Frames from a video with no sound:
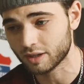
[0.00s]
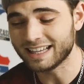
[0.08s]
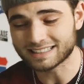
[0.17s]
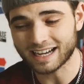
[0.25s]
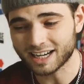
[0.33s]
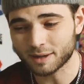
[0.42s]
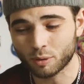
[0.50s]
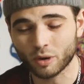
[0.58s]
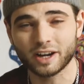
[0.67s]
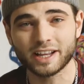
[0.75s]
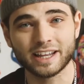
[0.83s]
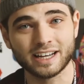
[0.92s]
He's kind of
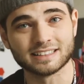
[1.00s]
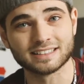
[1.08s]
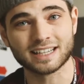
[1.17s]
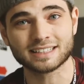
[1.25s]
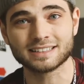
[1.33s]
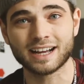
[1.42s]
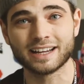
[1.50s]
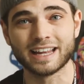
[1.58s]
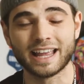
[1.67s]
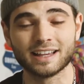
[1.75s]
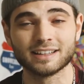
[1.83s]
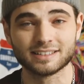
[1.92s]
putting it in
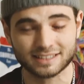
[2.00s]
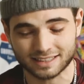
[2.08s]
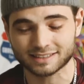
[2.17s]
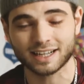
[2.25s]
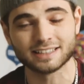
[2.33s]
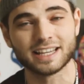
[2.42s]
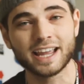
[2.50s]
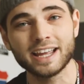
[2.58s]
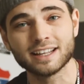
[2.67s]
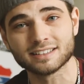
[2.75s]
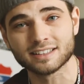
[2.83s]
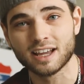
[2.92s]
6ix9ine's
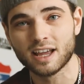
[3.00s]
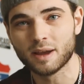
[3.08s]
hands,